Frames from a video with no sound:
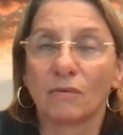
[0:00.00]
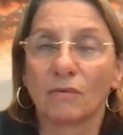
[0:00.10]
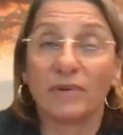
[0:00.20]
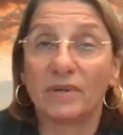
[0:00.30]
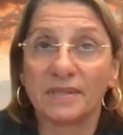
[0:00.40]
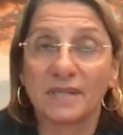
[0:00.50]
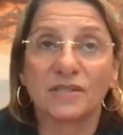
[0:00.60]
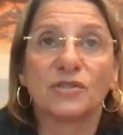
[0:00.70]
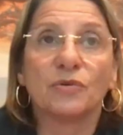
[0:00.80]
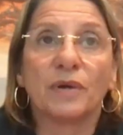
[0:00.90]
whoever it is
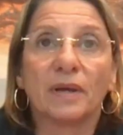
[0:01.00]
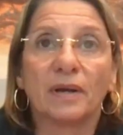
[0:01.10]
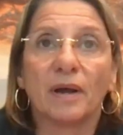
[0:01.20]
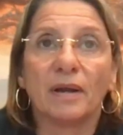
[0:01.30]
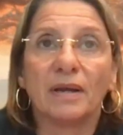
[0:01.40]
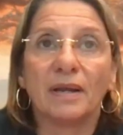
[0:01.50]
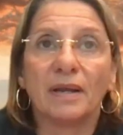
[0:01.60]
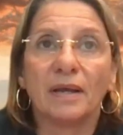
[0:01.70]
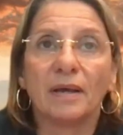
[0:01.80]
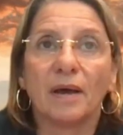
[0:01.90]
that's doing it,
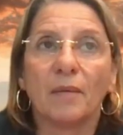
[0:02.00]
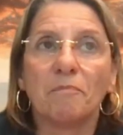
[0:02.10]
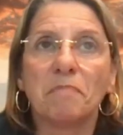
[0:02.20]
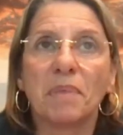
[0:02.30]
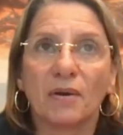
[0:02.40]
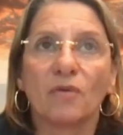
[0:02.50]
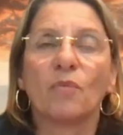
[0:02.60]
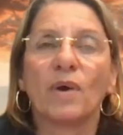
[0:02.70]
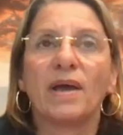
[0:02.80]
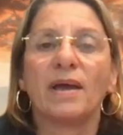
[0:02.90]
a better
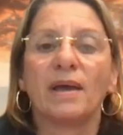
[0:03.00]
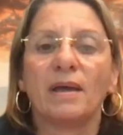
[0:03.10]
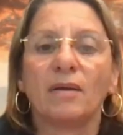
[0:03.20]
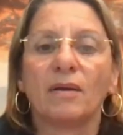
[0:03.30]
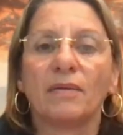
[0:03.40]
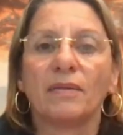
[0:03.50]
way